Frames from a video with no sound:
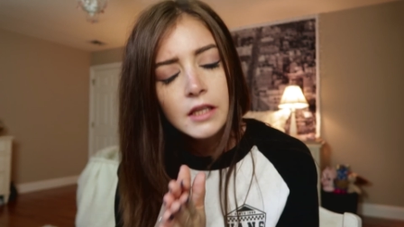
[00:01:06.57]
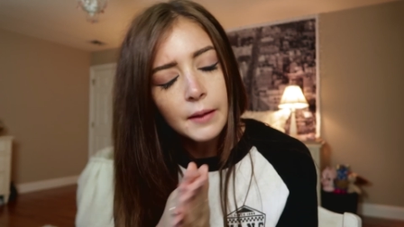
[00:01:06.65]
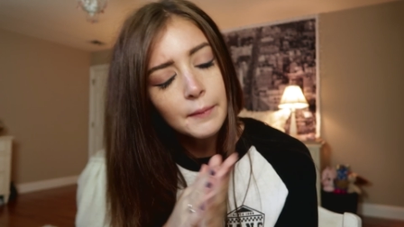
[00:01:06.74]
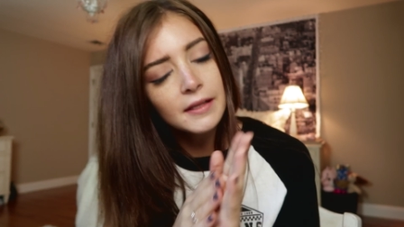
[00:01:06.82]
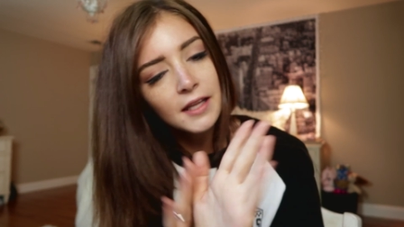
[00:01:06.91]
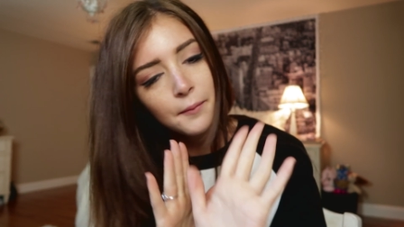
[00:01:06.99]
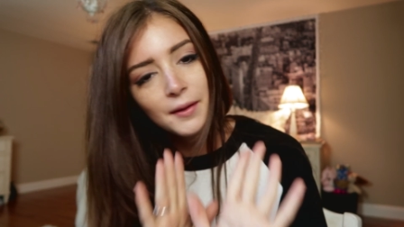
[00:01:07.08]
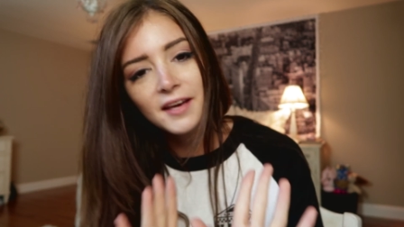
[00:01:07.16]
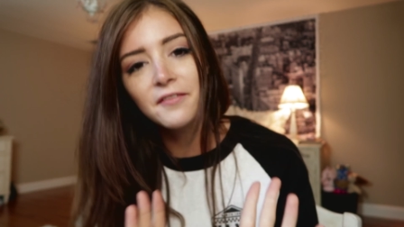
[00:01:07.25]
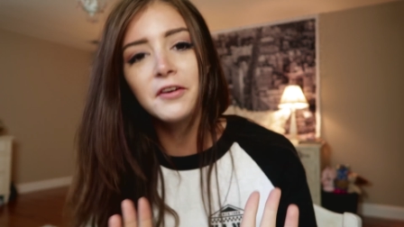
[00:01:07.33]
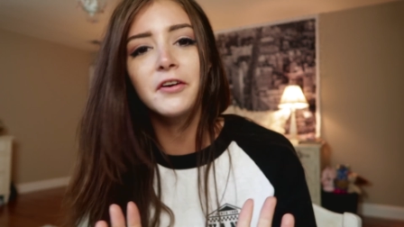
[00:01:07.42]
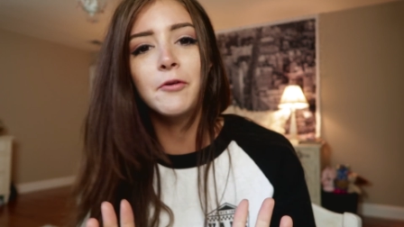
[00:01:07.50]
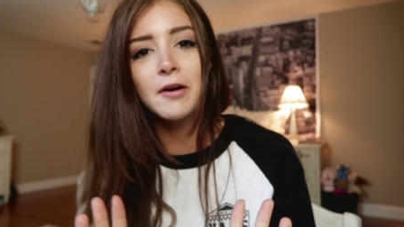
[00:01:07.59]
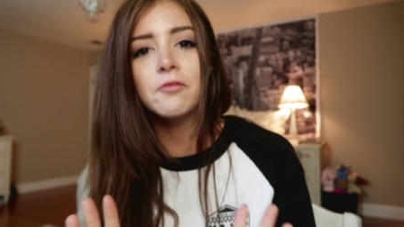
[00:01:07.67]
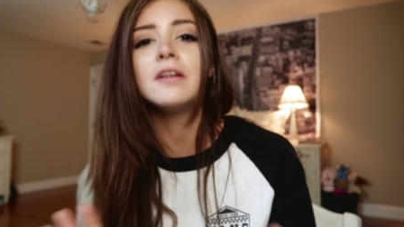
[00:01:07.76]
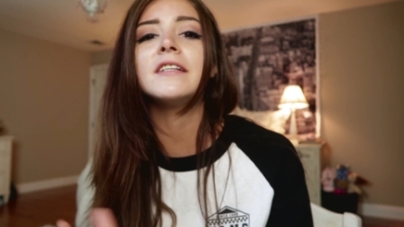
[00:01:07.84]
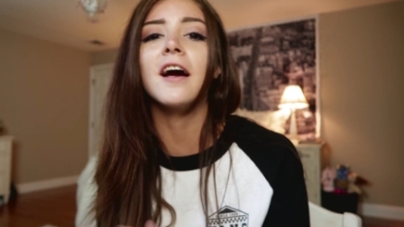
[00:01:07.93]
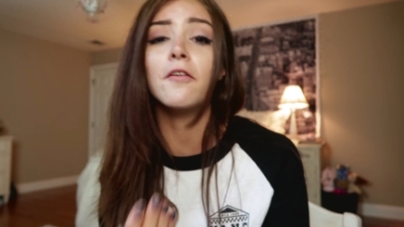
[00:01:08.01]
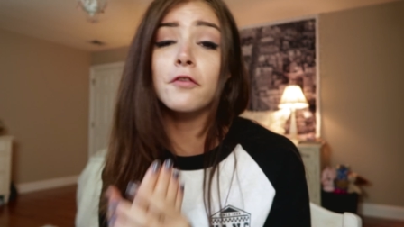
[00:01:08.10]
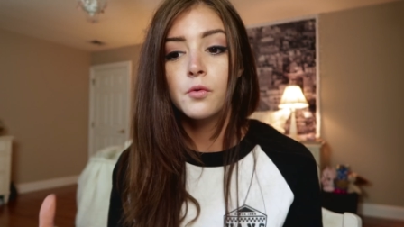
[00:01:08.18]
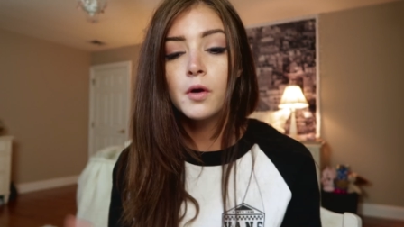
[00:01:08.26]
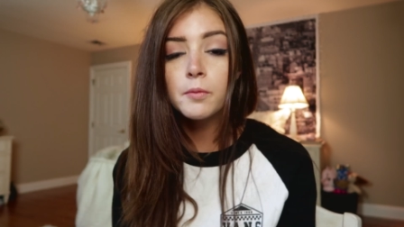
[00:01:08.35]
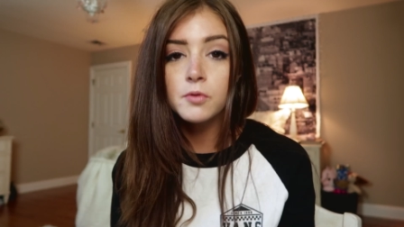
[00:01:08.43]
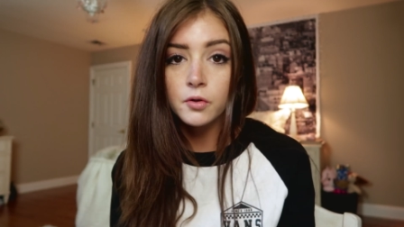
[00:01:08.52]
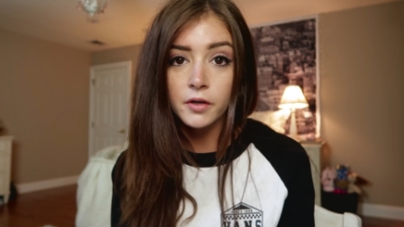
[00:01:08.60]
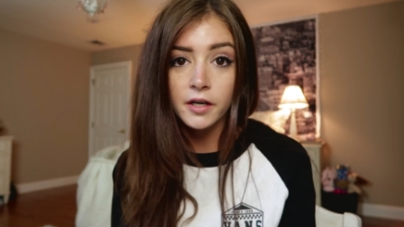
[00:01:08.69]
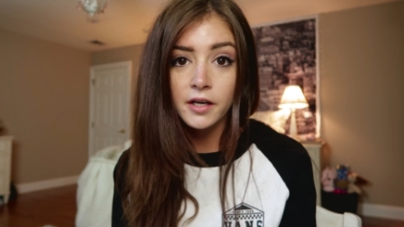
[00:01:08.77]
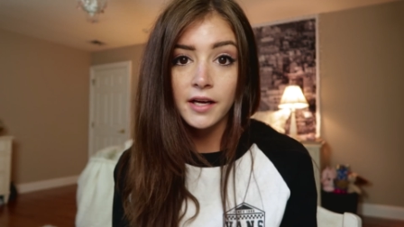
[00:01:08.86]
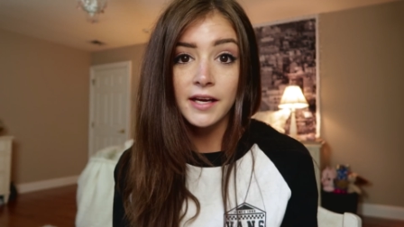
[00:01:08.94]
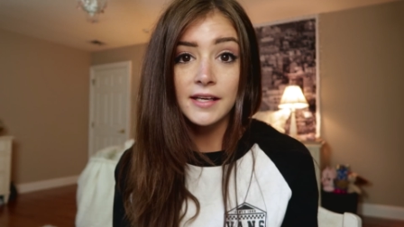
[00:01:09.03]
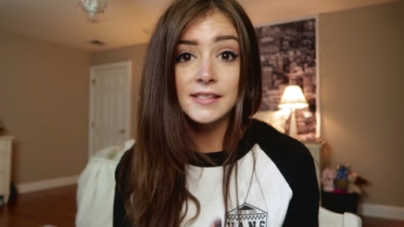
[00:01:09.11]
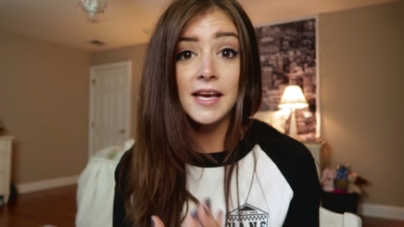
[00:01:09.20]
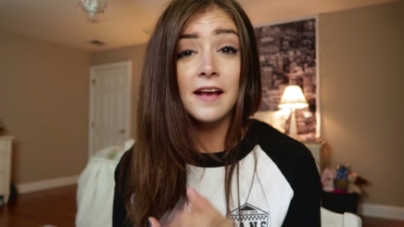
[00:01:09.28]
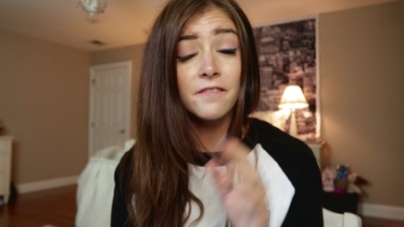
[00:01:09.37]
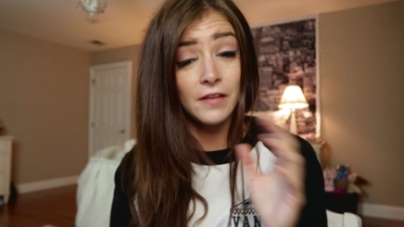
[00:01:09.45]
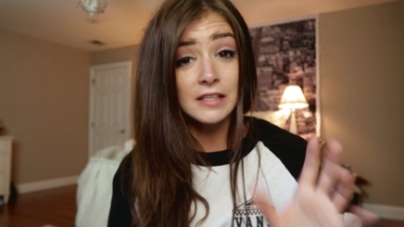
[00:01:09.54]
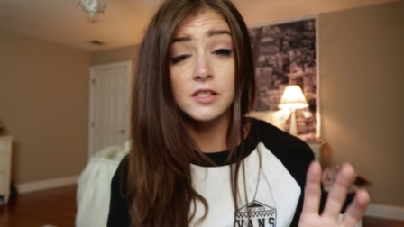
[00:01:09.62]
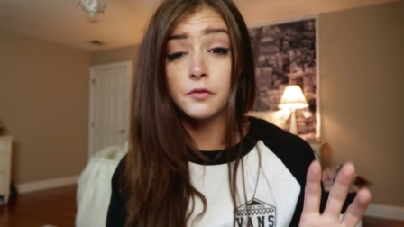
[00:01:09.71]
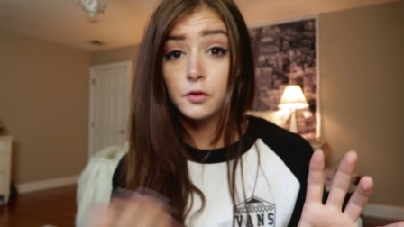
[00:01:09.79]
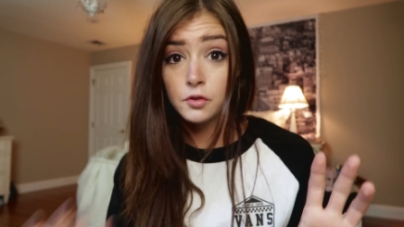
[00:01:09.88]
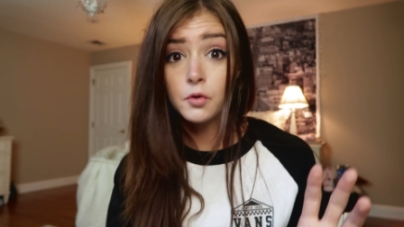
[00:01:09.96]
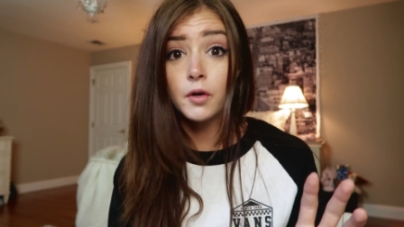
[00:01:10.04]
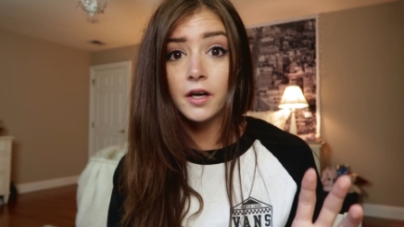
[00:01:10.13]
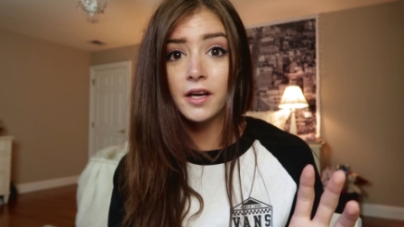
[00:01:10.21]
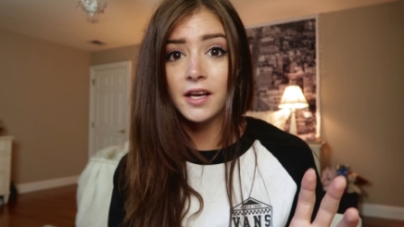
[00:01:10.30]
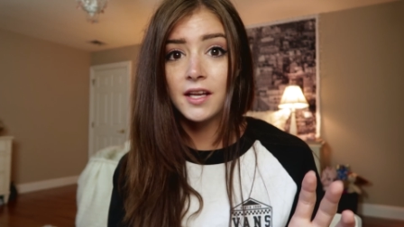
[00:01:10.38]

Let me, let me give you a quick rundown. The Warped Tour is a festival tour.